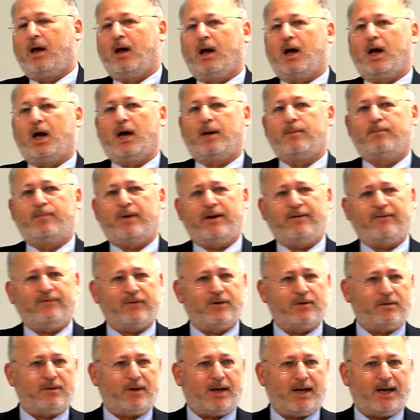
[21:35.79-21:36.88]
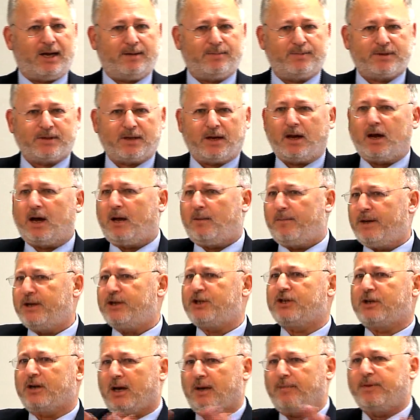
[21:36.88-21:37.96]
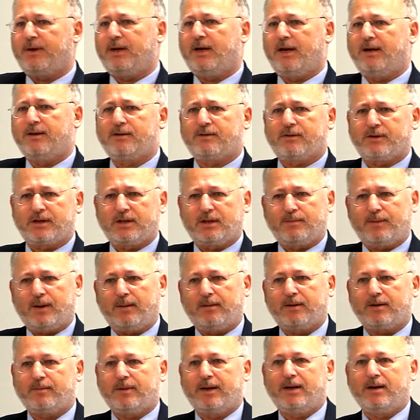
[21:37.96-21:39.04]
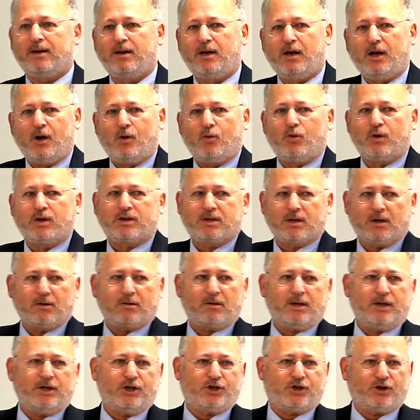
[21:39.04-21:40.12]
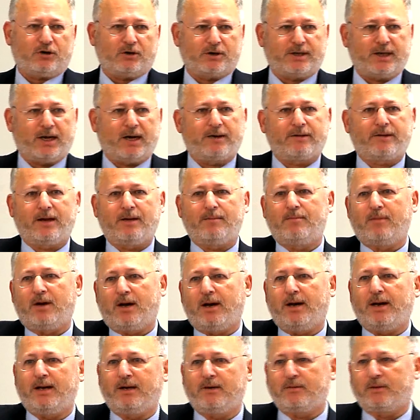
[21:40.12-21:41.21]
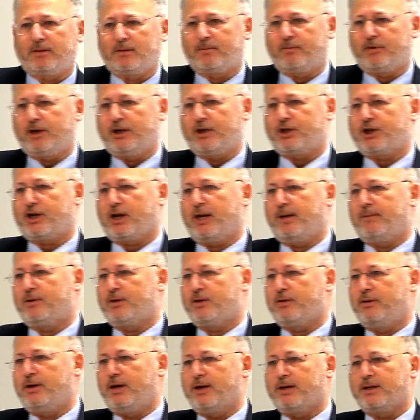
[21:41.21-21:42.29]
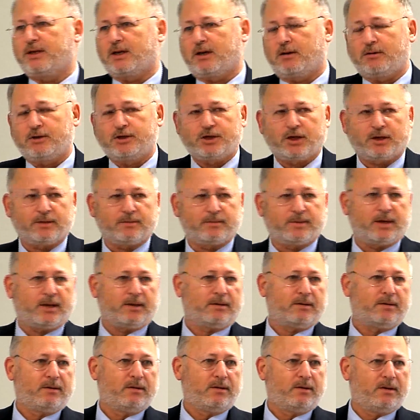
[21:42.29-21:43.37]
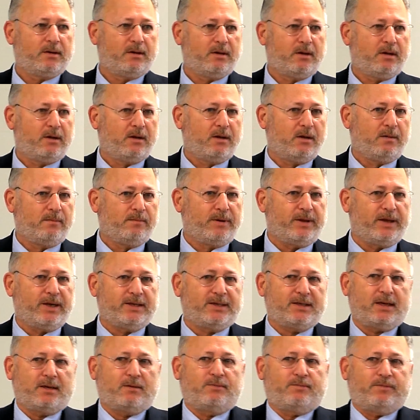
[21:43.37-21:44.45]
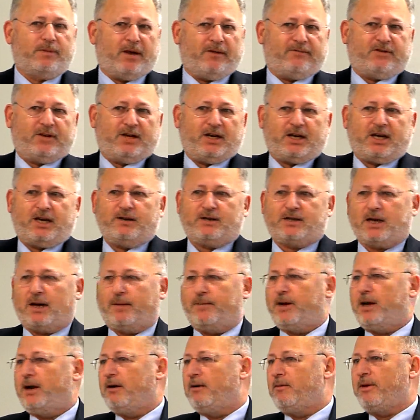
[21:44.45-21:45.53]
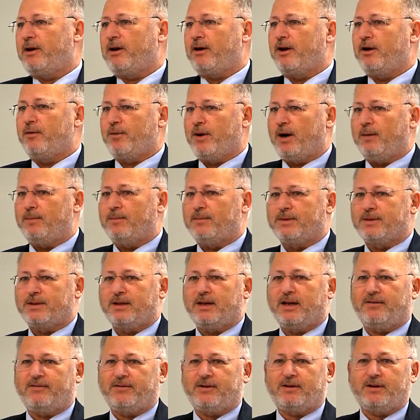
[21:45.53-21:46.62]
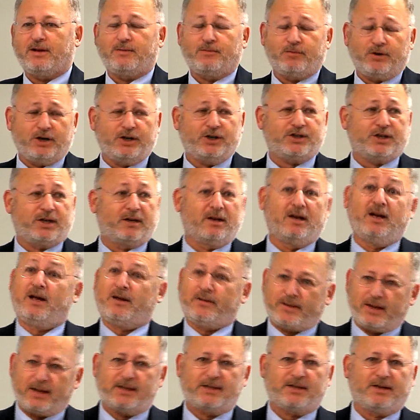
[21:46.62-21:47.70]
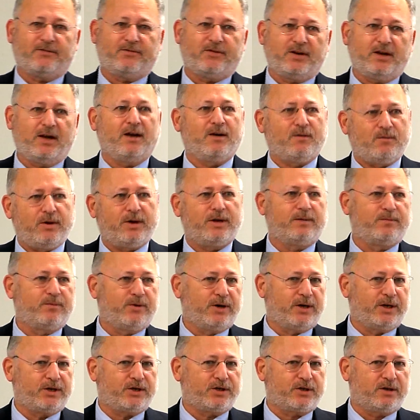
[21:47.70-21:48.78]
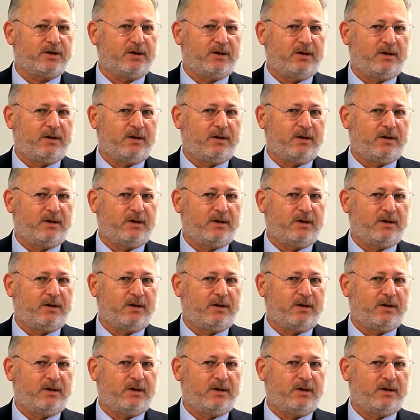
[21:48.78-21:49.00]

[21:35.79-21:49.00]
Uh, Ben Venue Labs, I'll mention company names where it's in the public domain, were totally shocked out of their mind when the British came two years ago and shut them down. But they said, the FDA keeps coming here and we got no problems. And the, FDA, and the British said, that's FDA, we're the British.